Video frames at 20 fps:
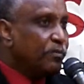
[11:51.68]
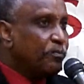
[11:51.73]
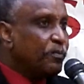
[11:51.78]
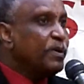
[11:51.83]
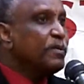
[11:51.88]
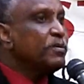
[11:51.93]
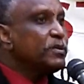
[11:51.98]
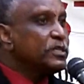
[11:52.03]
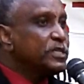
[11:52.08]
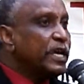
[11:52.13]

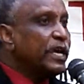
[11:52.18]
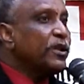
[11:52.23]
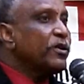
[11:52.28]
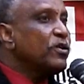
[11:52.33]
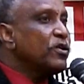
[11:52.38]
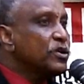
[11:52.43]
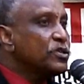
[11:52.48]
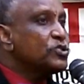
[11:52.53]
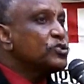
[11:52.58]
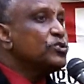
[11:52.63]
People there
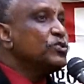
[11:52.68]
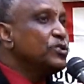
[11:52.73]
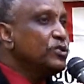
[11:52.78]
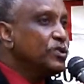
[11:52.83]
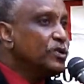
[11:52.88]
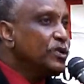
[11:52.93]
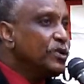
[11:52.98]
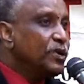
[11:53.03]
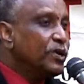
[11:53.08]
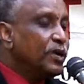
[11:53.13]
also
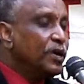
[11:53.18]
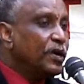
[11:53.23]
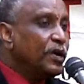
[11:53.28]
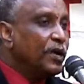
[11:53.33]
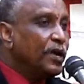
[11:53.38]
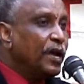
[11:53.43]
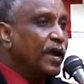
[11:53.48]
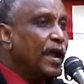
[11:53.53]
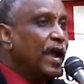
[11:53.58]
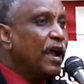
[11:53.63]

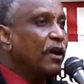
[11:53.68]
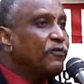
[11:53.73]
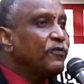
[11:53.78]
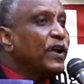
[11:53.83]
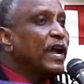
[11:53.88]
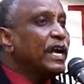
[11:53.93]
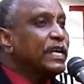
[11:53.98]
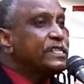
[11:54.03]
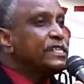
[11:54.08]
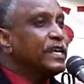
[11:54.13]
have
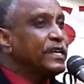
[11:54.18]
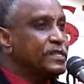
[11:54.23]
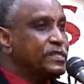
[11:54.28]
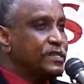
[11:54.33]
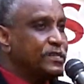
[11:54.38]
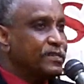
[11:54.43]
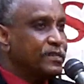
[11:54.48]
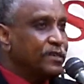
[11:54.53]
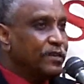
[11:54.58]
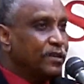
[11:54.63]

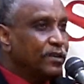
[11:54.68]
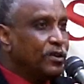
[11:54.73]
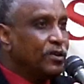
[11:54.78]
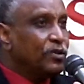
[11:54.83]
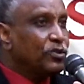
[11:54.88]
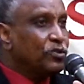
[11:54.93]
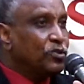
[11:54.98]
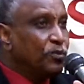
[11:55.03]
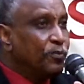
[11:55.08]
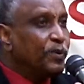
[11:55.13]
access
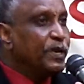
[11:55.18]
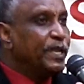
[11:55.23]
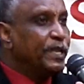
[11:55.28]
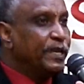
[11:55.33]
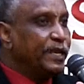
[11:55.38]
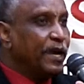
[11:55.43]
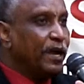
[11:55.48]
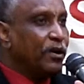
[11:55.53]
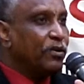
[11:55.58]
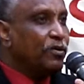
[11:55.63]
to
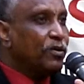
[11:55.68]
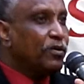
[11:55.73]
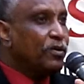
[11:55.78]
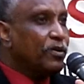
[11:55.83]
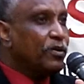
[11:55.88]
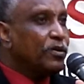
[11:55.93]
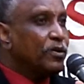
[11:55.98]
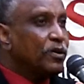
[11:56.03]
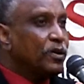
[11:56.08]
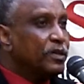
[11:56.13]
media,
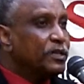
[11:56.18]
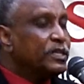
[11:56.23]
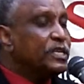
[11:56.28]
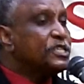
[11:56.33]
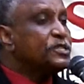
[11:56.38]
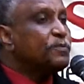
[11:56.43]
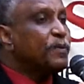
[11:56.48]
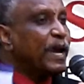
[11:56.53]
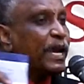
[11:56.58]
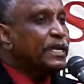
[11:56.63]

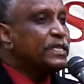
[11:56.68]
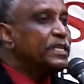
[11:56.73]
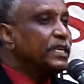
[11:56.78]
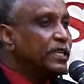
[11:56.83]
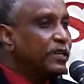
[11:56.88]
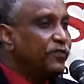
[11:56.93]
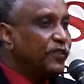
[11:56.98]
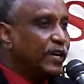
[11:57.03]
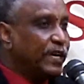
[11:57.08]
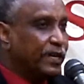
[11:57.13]
despite the
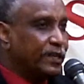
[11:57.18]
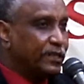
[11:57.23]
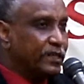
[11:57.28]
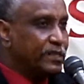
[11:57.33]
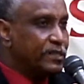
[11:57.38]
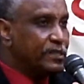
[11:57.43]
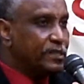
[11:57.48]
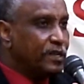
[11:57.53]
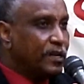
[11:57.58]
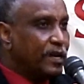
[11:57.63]

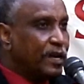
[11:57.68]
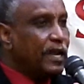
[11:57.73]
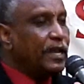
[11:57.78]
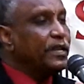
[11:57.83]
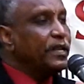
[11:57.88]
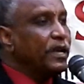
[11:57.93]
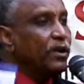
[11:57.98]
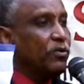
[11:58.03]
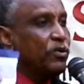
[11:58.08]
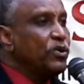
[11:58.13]
difficulties.
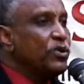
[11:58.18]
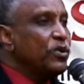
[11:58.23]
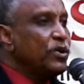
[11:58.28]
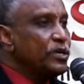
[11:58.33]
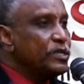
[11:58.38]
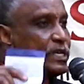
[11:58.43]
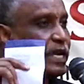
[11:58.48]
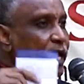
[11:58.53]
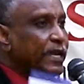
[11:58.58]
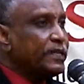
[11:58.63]
And they will
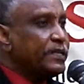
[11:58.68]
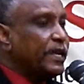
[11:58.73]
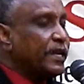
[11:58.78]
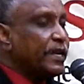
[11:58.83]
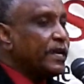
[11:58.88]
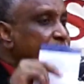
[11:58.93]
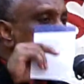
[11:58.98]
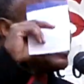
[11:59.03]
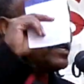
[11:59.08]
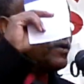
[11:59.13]
know that
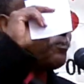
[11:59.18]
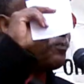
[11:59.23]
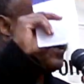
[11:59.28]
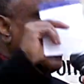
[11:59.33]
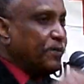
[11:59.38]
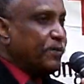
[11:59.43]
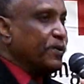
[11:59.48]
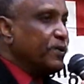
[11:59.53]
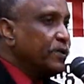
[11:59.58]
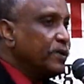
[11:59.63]
there are some
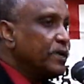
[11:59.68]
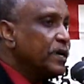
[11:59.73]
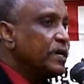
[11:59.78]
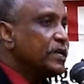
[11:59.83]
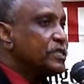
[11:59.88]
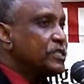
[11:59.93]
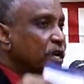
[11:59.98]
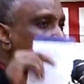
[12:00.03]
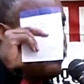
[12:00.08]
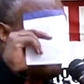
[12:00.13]
people
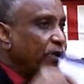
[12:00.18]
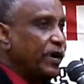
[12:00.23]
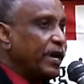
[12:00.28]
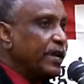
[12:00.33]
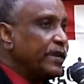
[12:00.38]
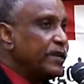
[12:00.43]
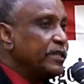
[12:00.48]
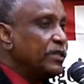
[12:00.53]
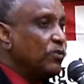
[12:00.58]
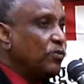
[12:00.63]
somewhere in